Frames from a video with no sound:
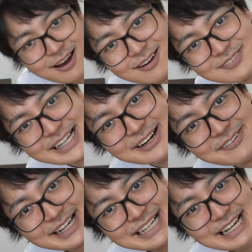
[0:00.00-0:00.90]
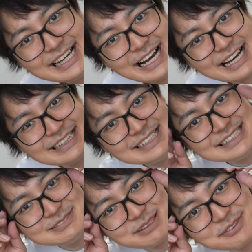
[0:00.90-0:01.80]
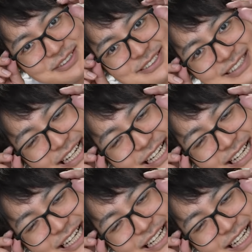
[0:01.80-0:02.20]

Oh, by the way, I think it's my first